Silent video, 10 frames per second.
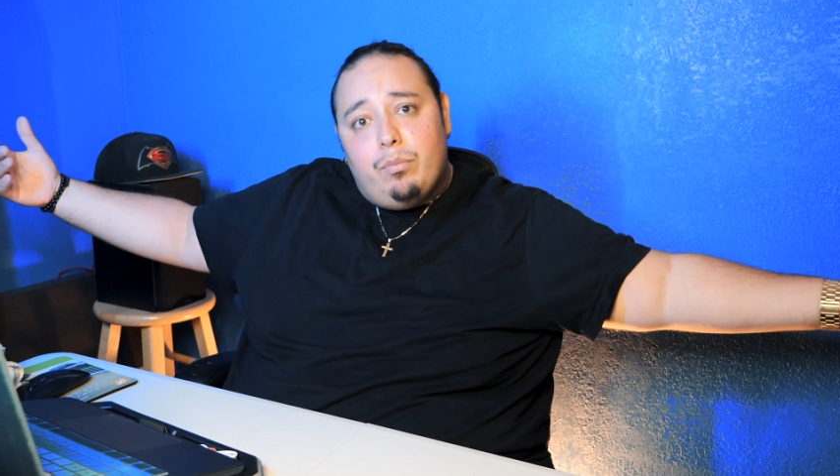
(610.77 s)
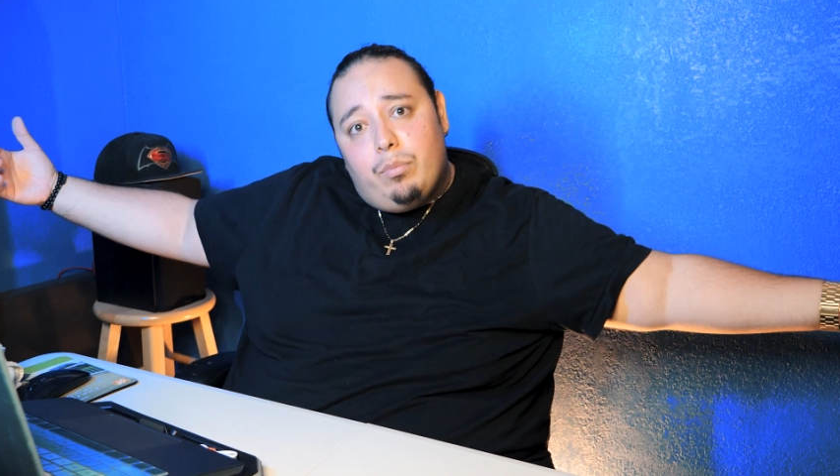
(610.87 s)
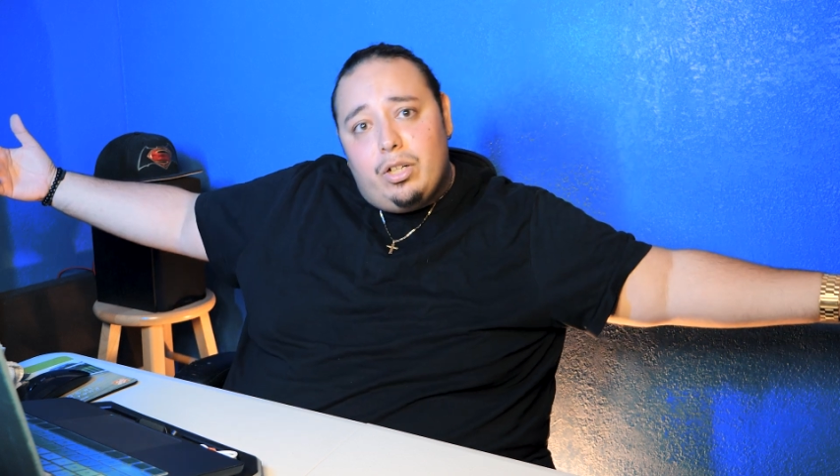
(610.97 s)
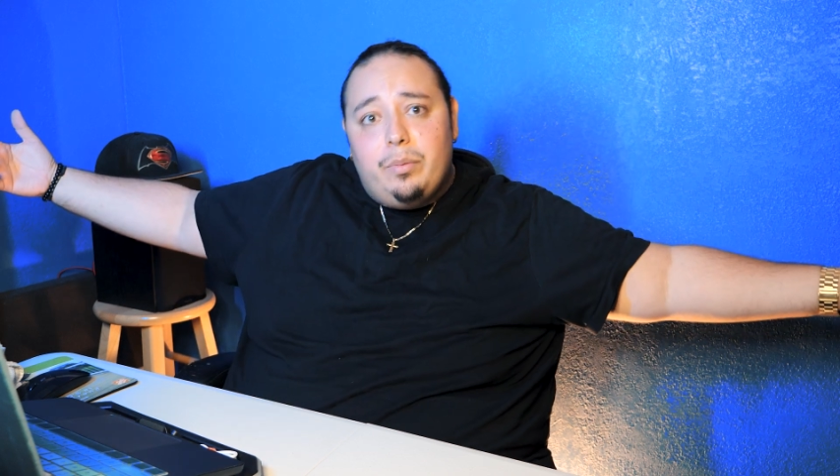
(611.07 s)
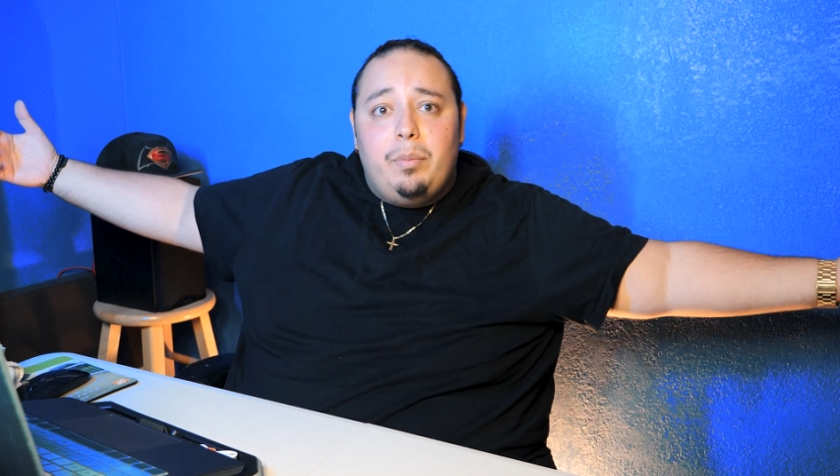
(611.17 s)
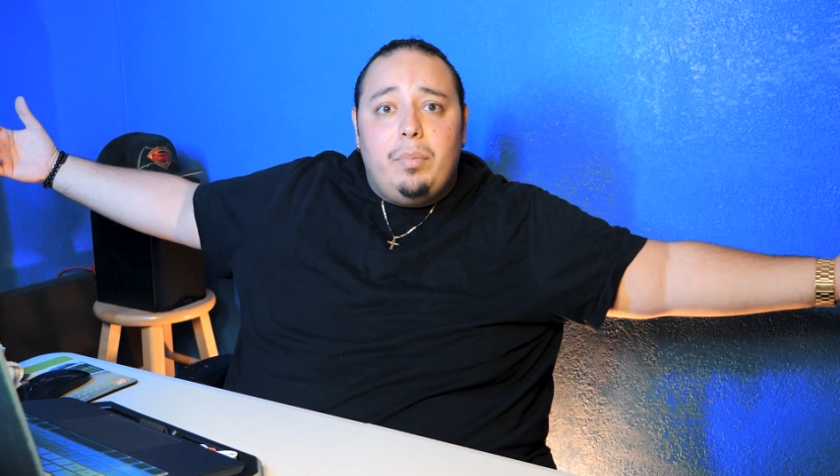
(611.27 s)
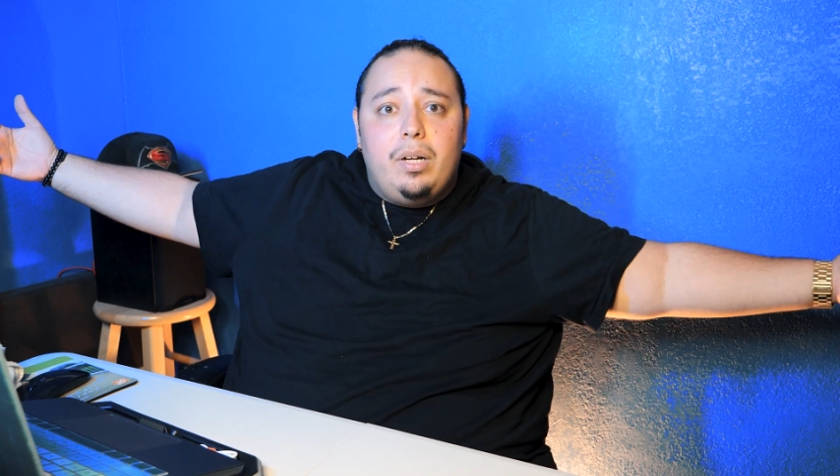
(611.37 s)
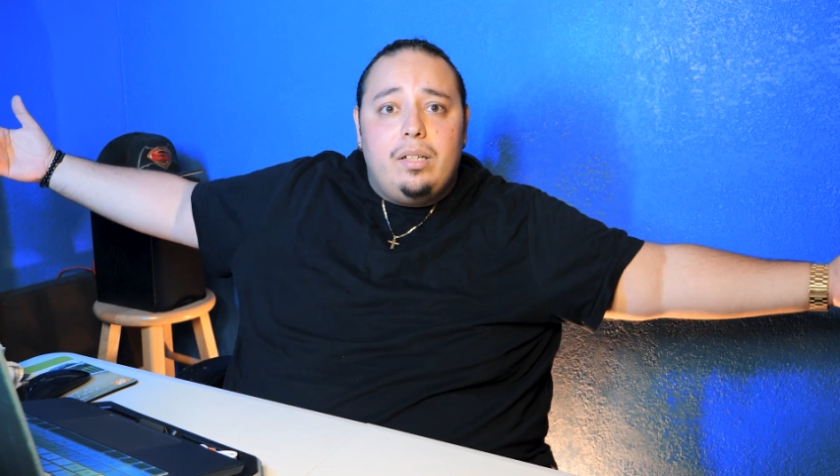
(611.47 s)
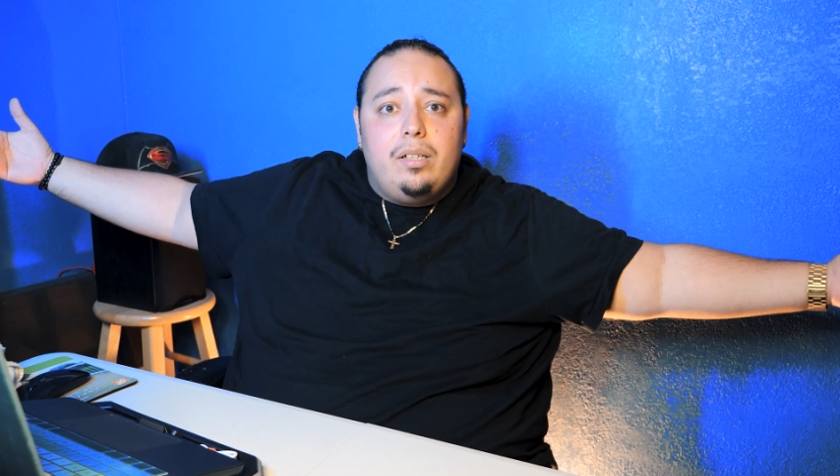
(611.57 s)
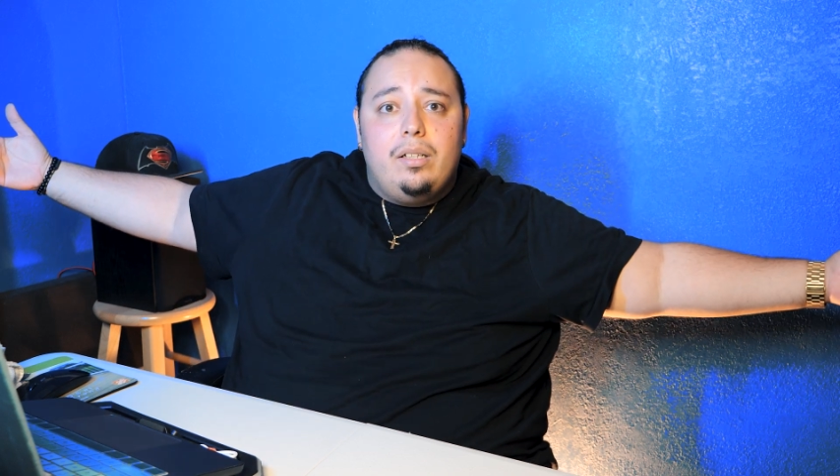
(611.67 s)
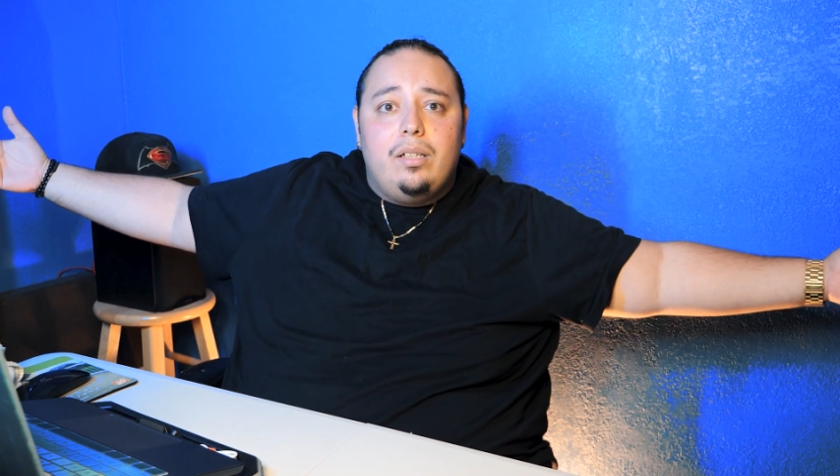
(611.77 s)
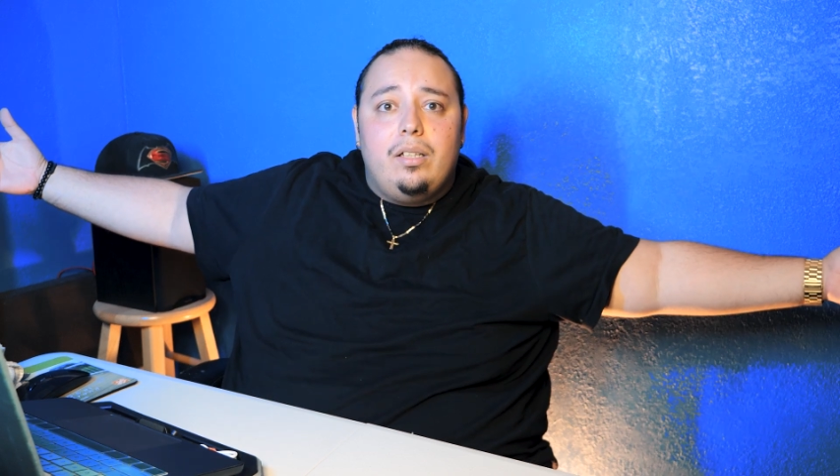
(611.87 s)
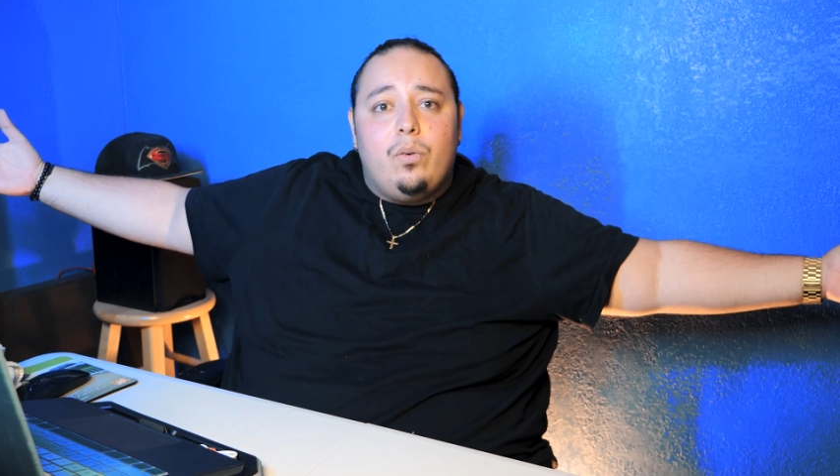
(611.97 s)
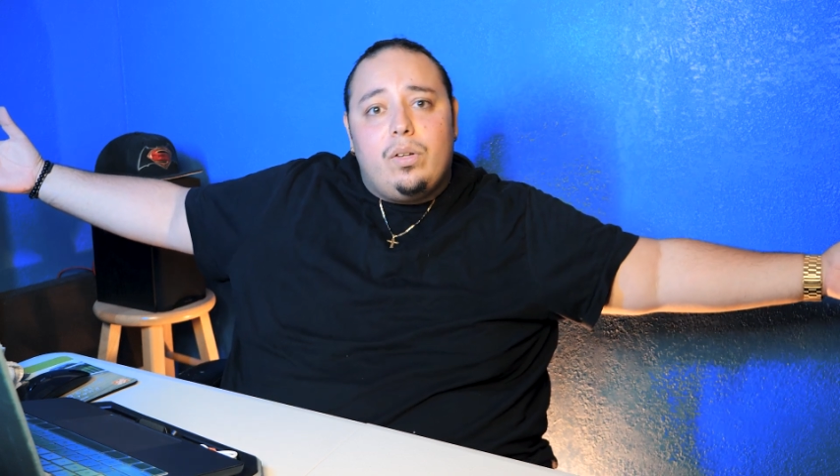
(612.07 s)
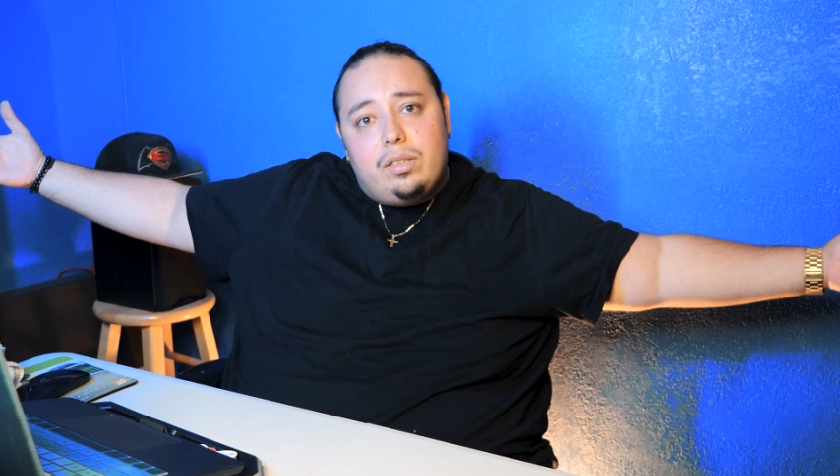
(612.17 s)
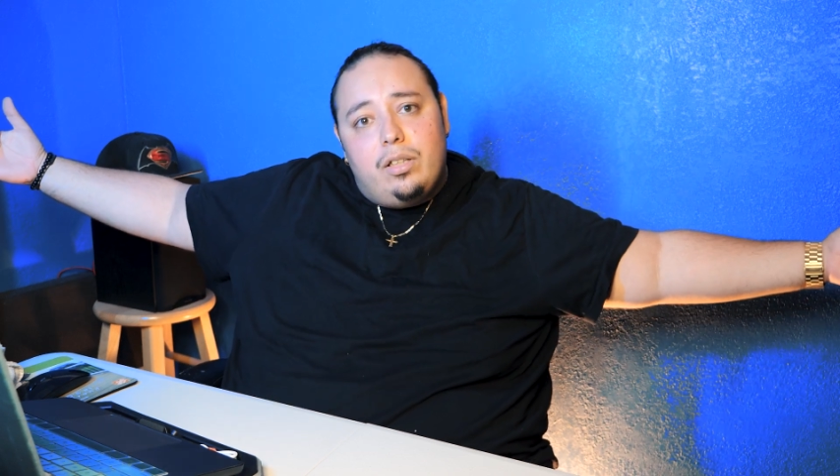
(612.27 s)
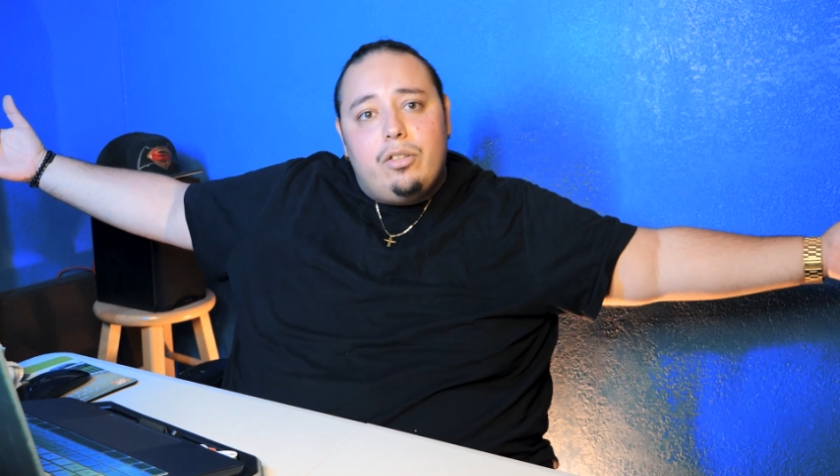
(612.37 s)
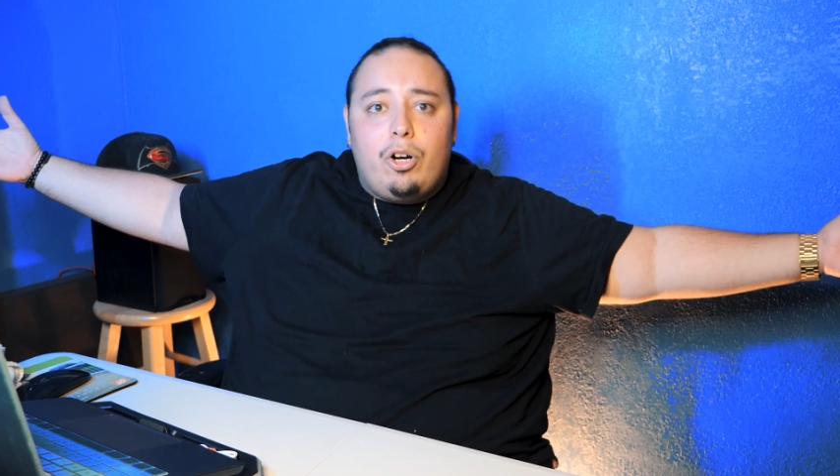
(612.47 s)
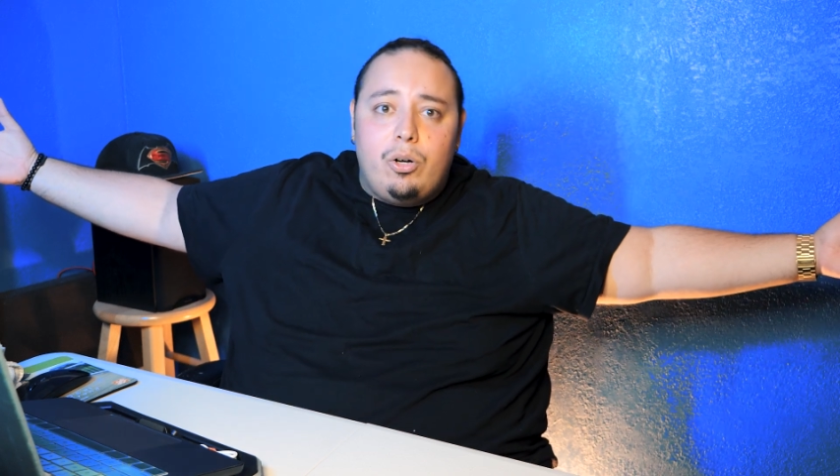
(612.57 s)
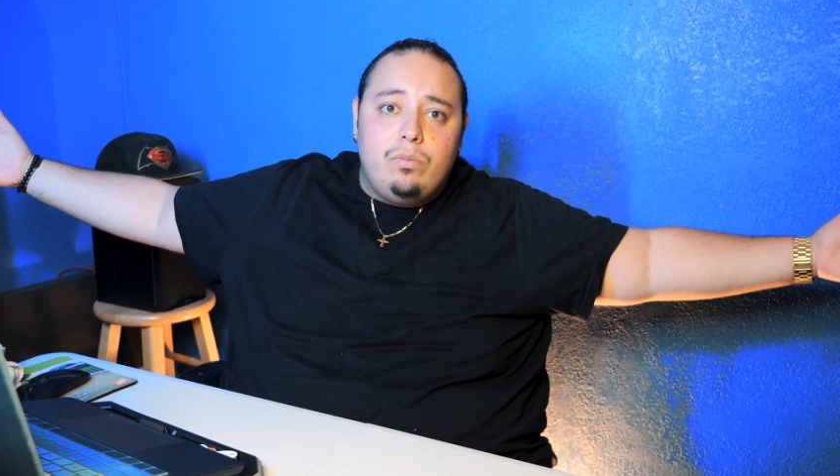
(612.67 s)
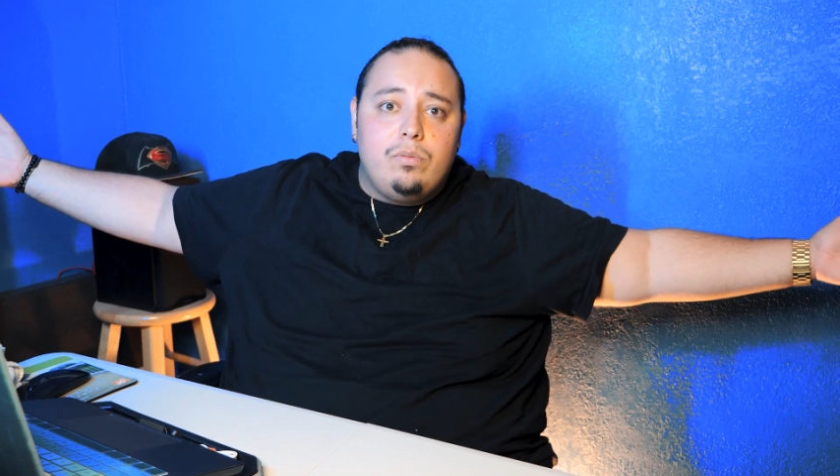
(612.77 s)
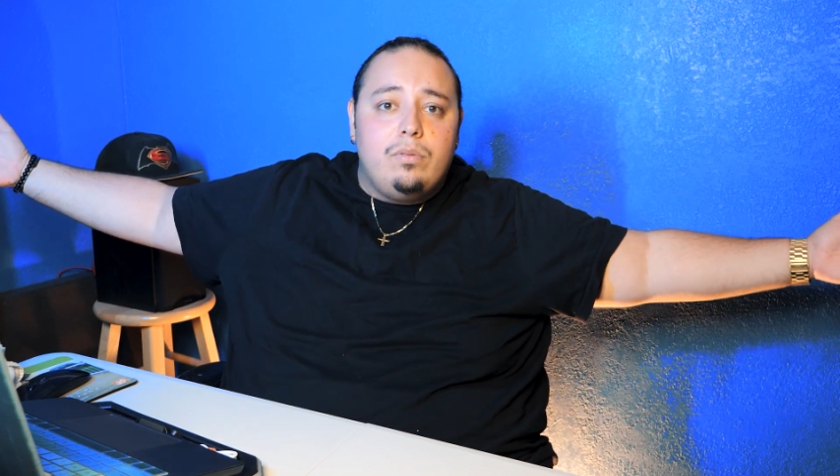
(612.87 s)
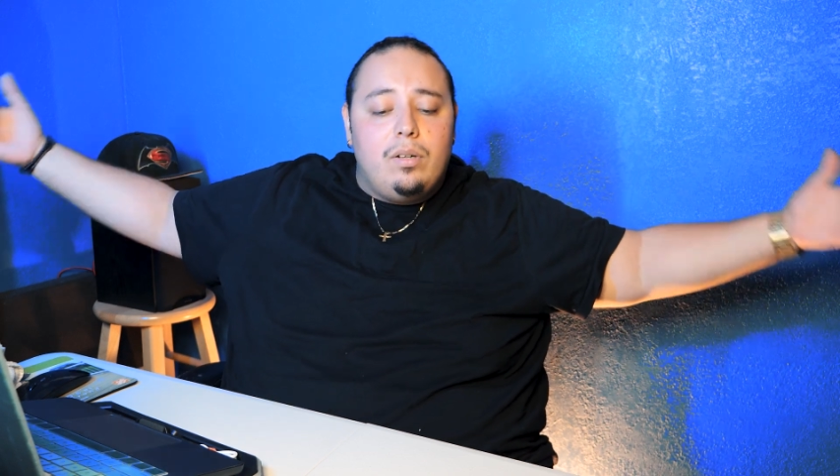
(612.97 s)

murder me, bruh. You want throne?